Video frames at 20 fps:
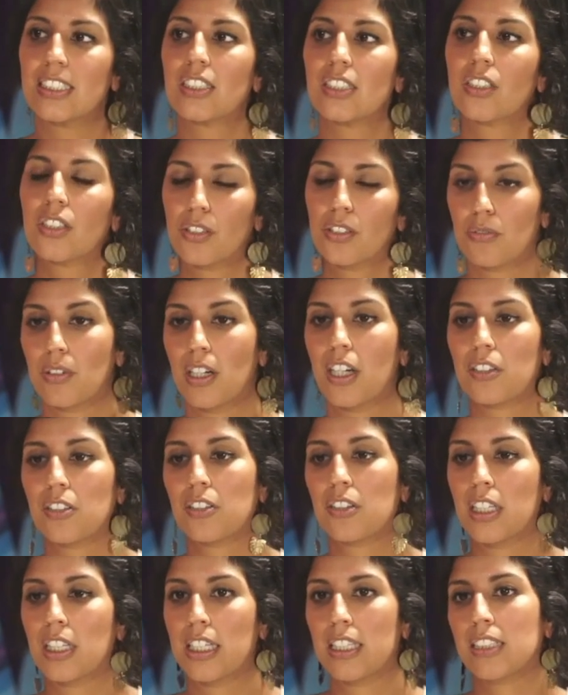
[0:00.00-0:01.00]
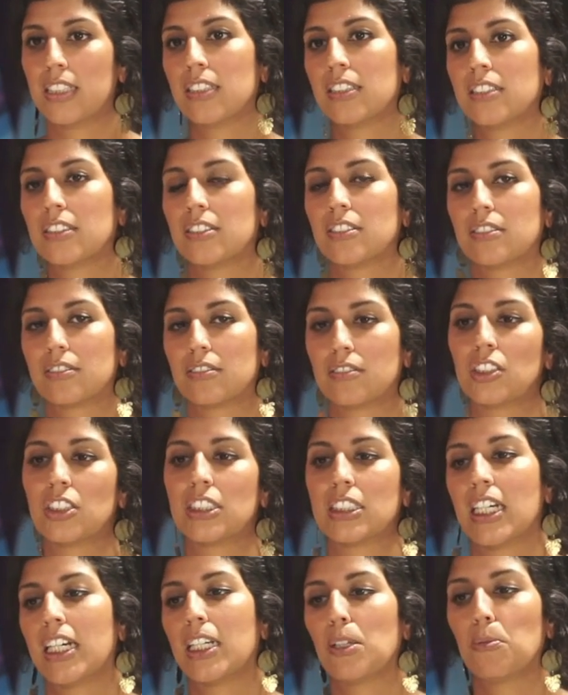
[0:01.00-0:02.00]
rather than just
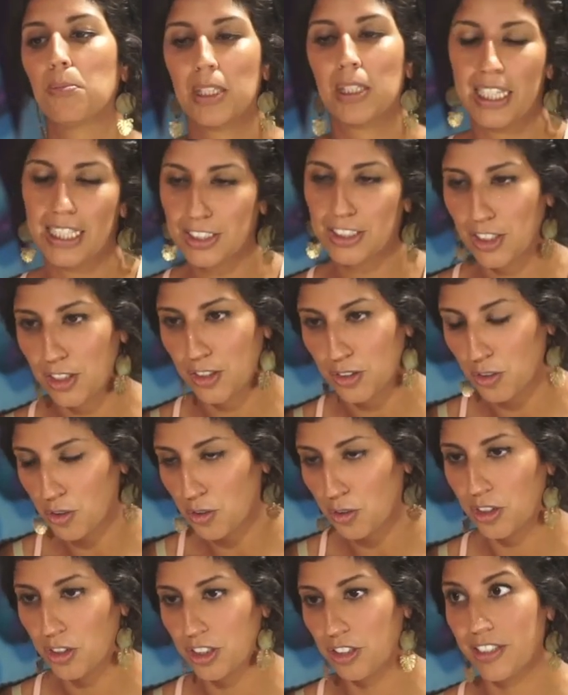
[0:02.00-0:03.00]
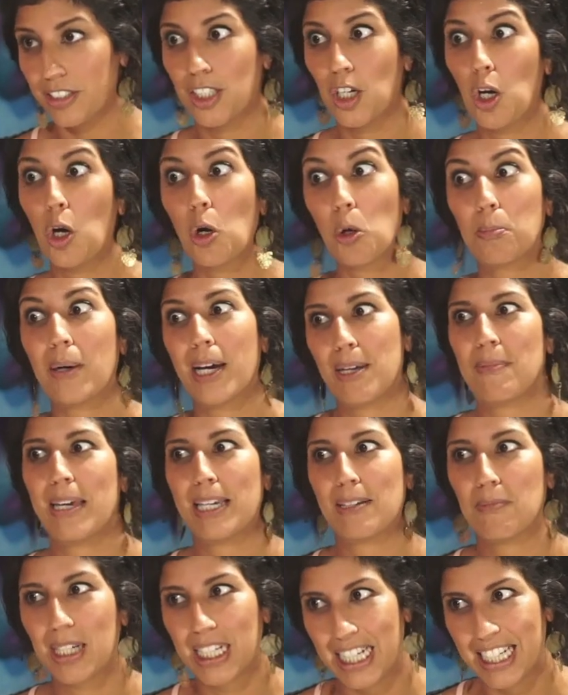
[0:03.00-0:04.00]
kind of plant on a corner and hope I make
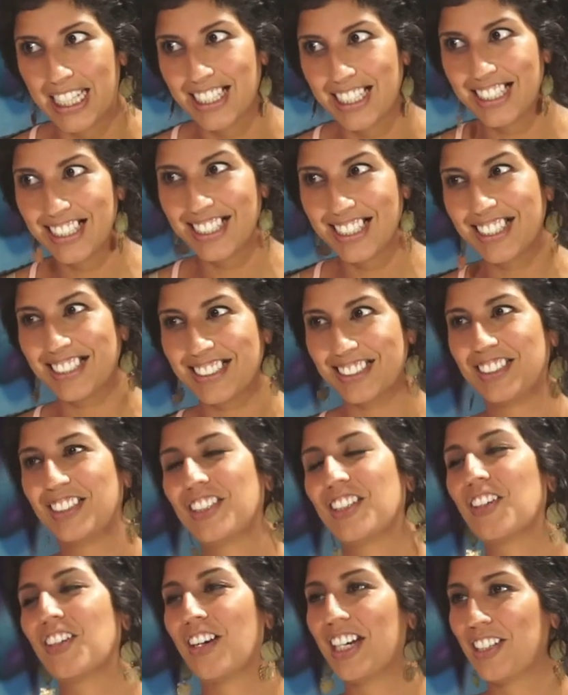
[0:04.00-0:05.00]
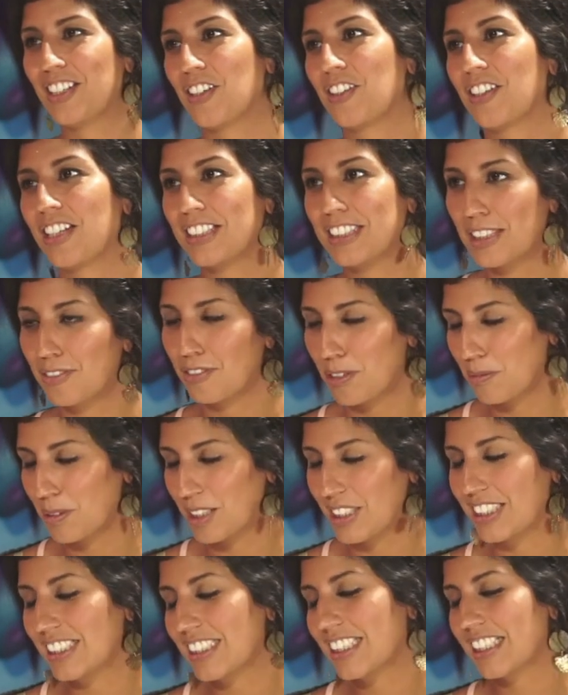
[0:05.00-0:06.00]
money. Yeah. You know, I know that's
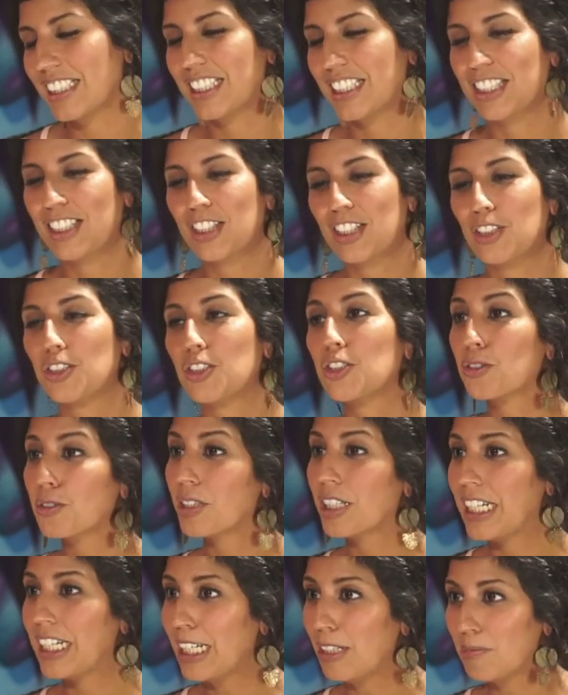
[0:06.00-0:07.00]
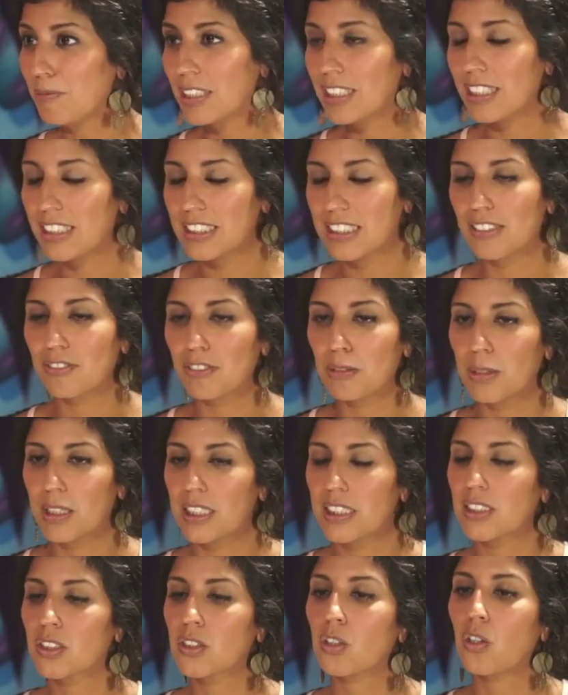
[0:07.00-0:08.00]
everybody's dream and that's
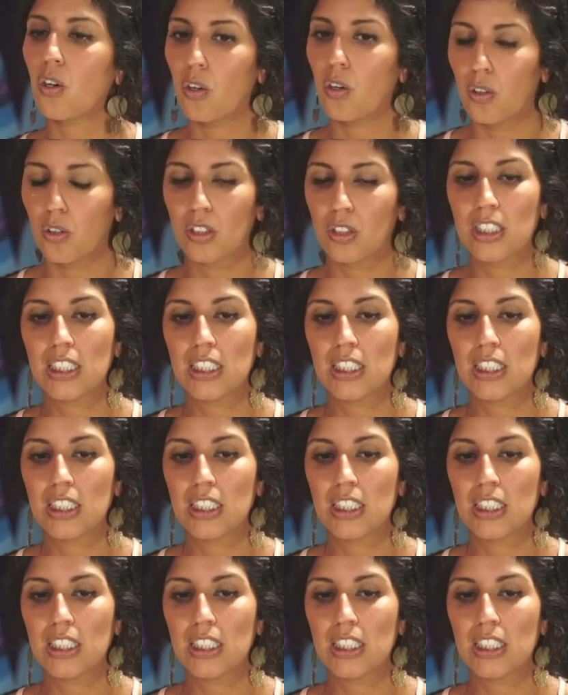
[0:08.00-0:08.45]
everybody's goal,